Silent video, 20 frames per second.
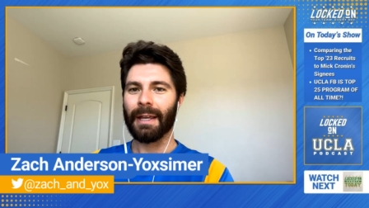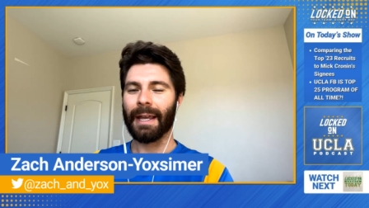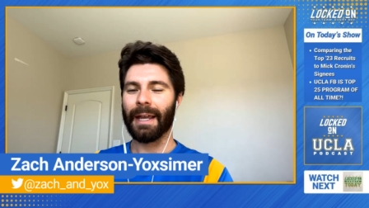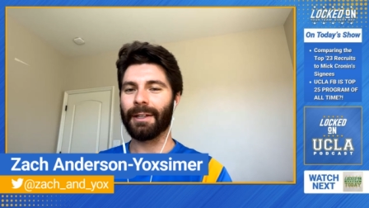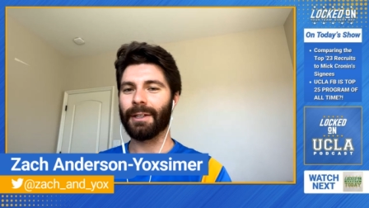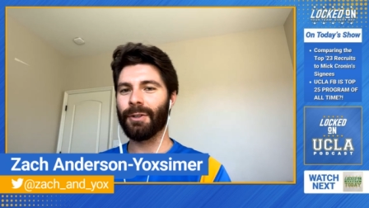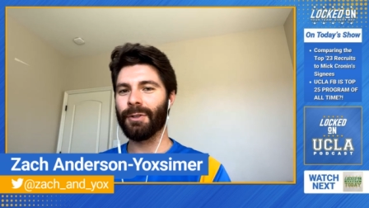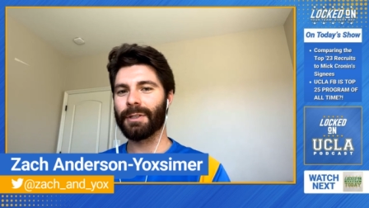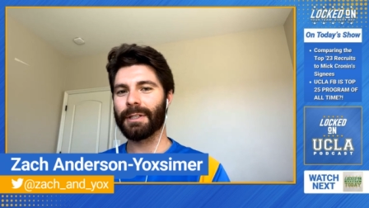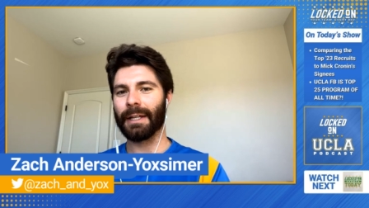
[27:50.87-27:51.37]

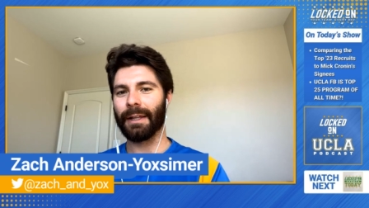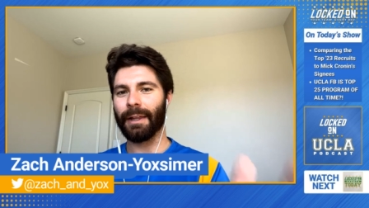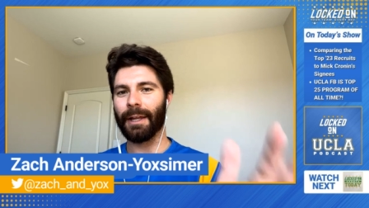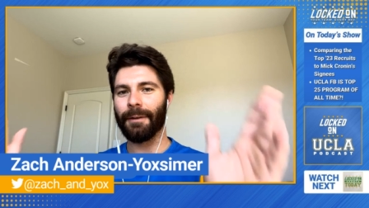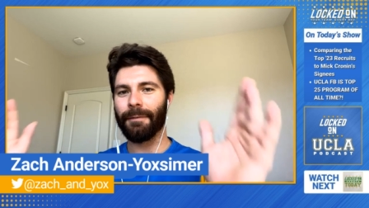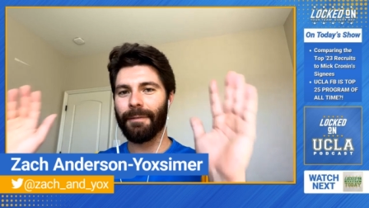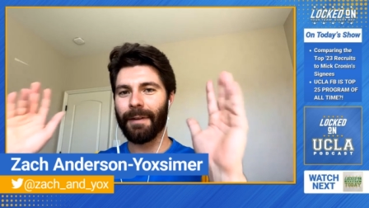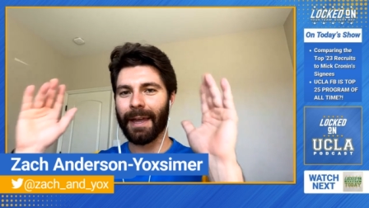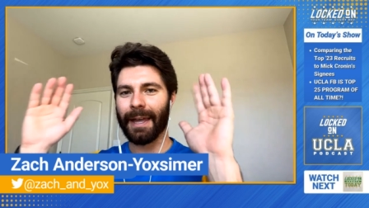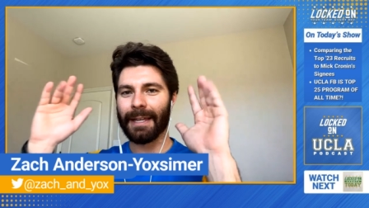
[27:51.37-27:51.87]
And
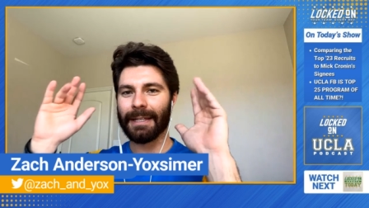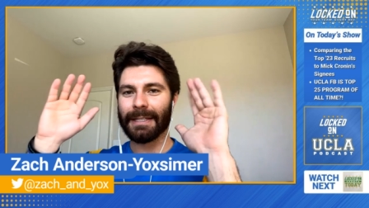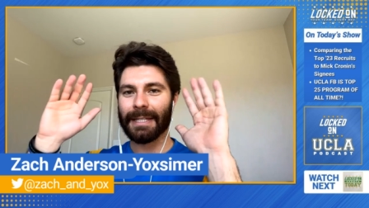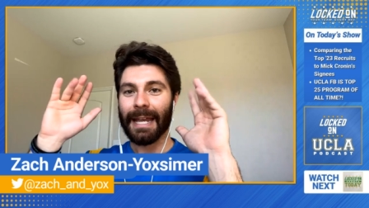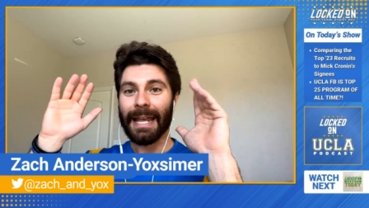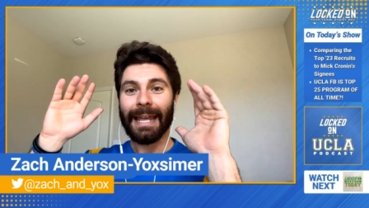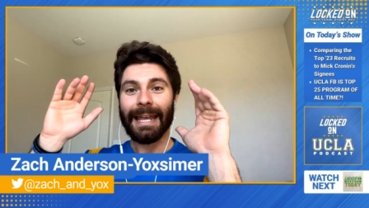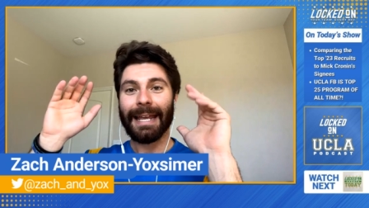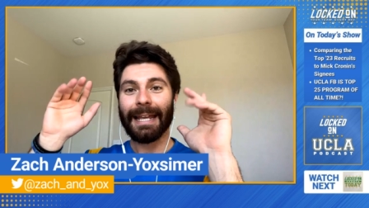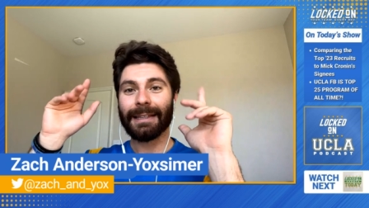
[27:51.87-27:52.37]
UCLA fans,
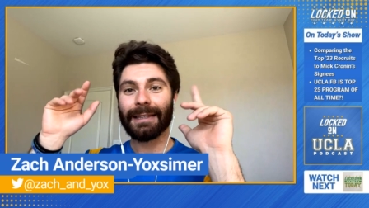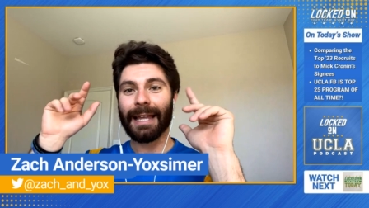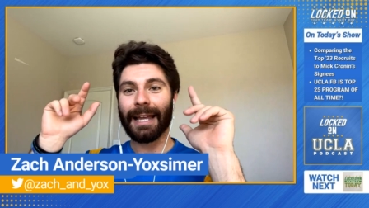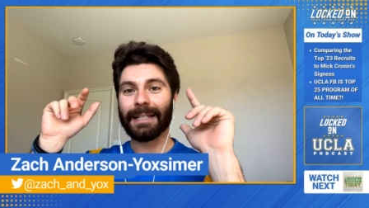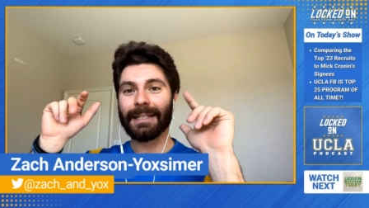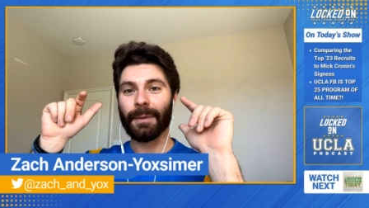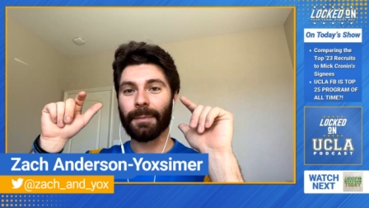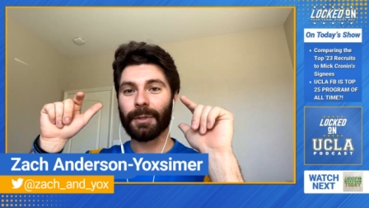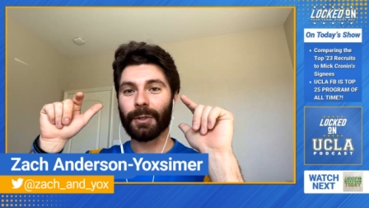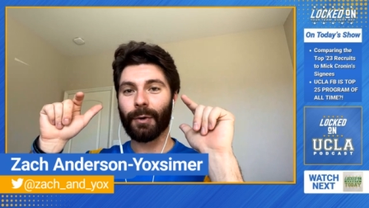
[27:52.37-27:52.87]
hit
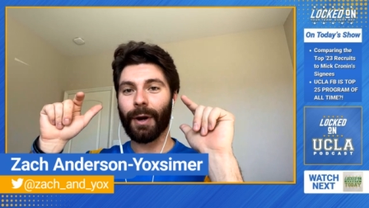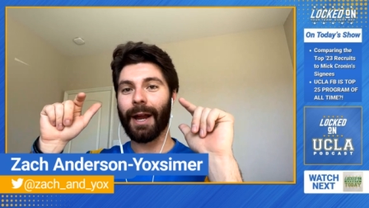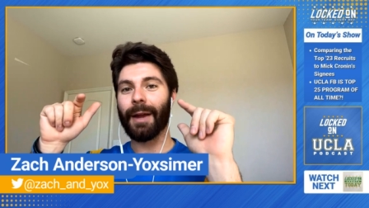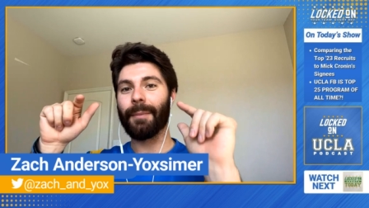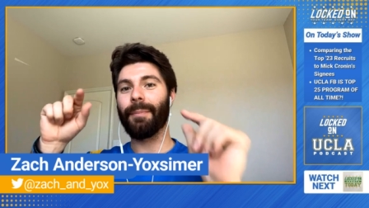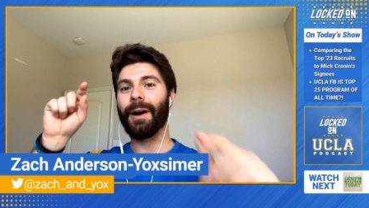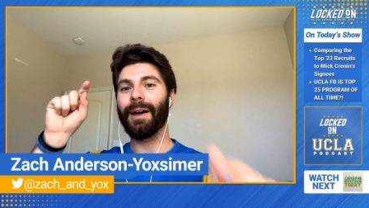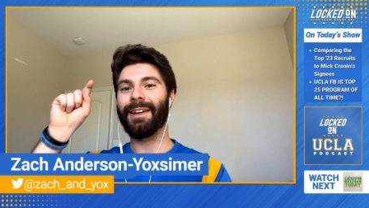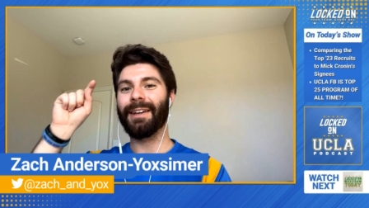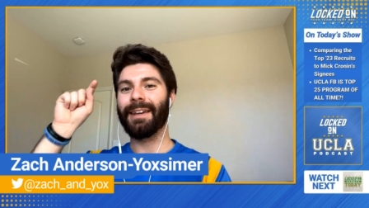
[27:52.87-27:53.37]
that
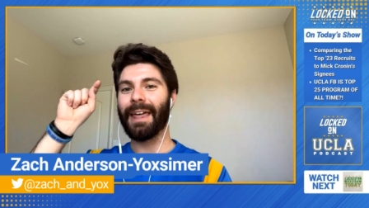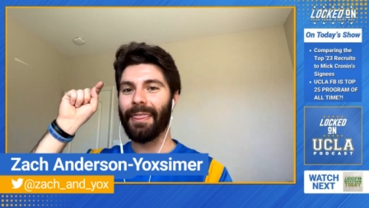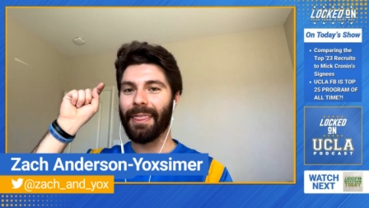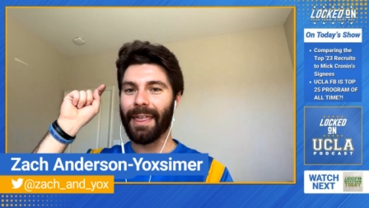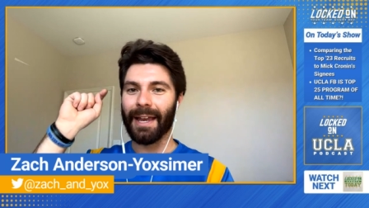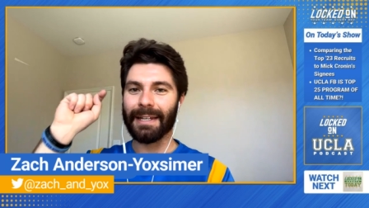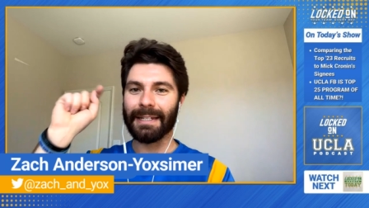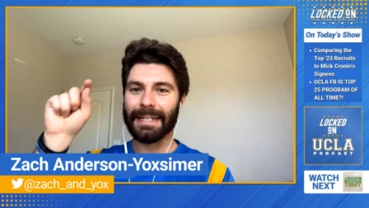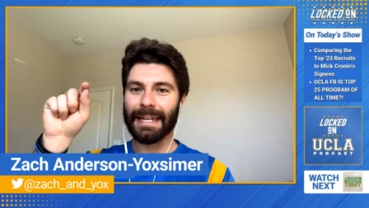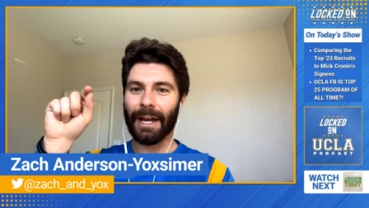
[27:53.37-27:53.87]
subscribe button,
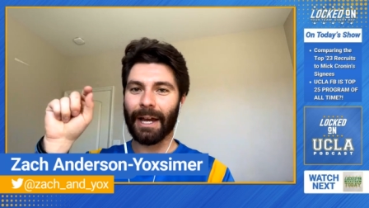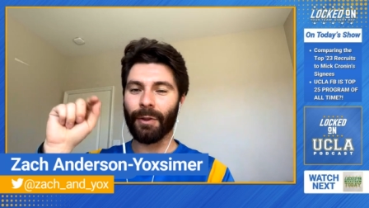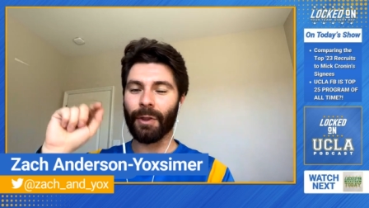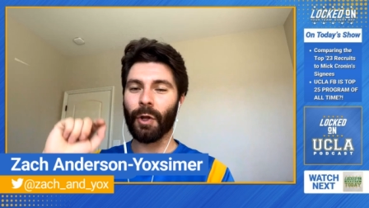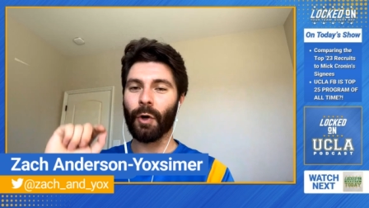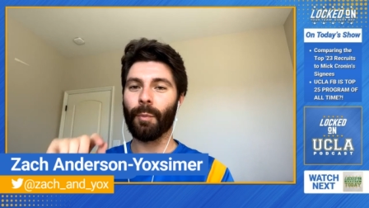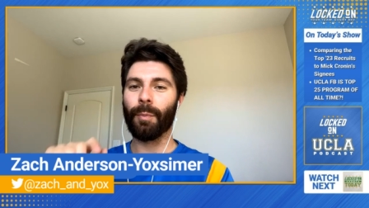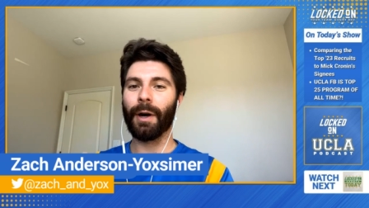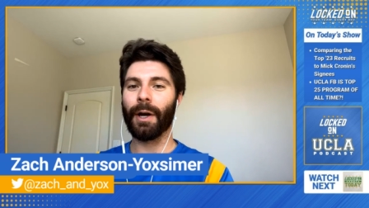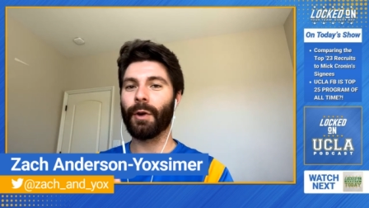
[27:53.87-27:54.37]
that
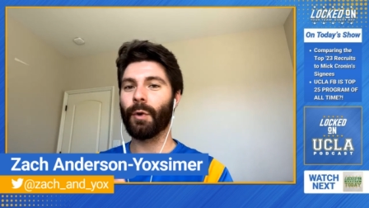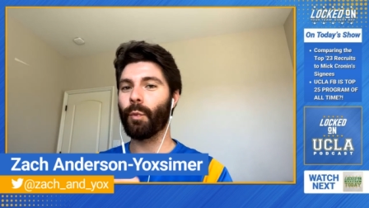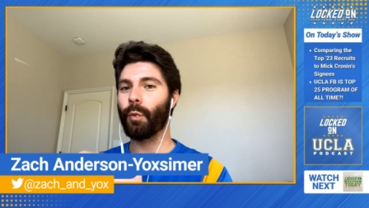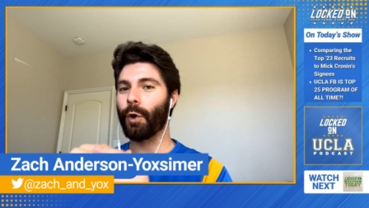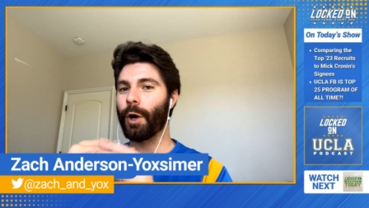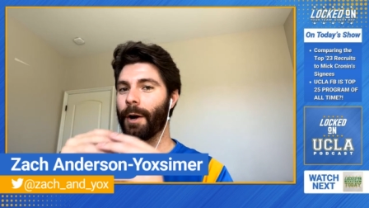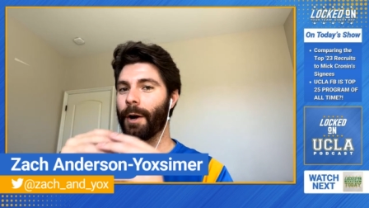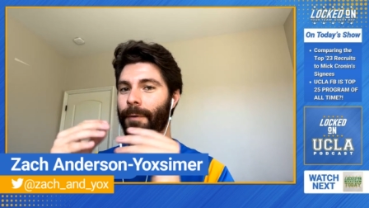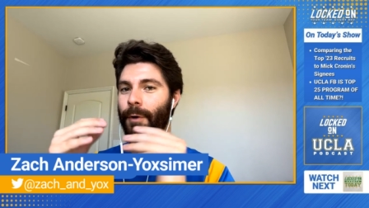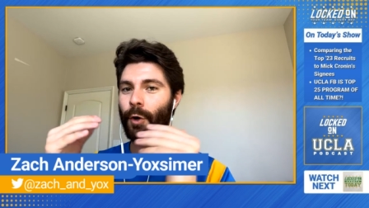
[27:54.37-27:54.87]
download button,
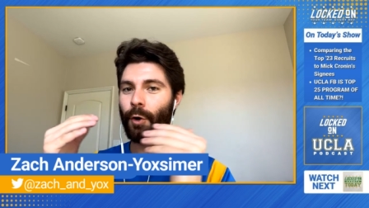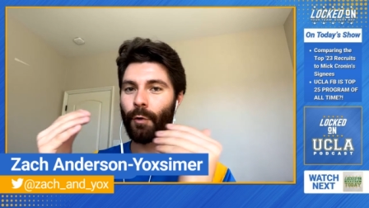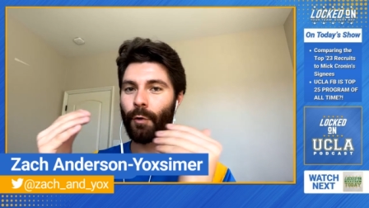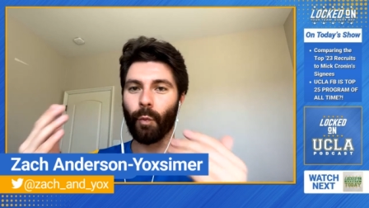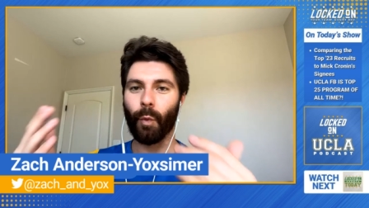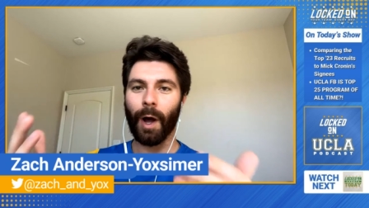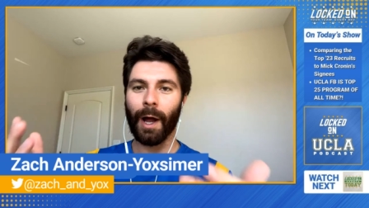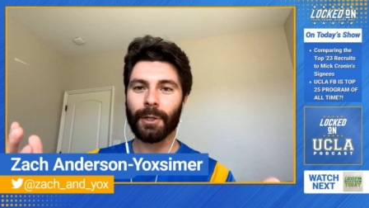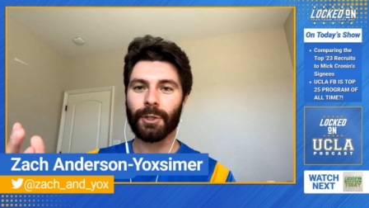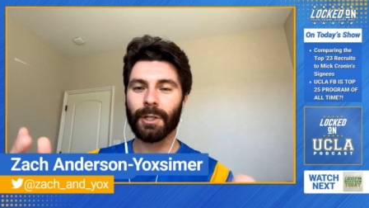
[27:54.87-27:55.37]
wherever you're
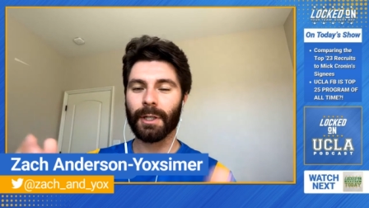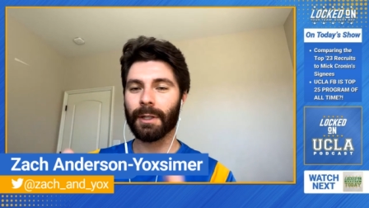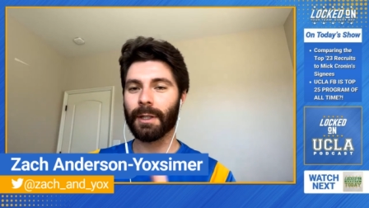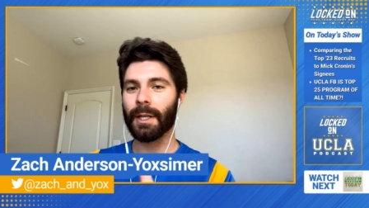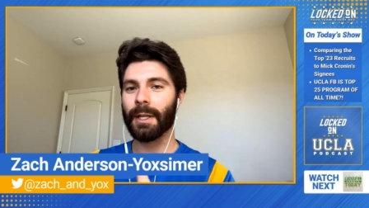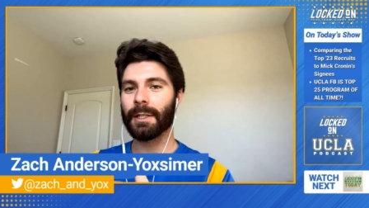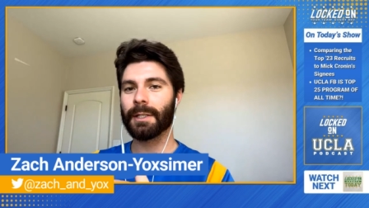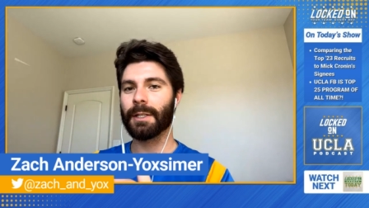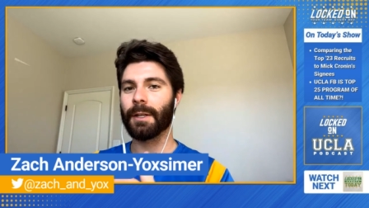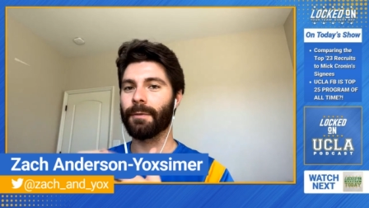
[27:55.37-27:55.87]
watching this.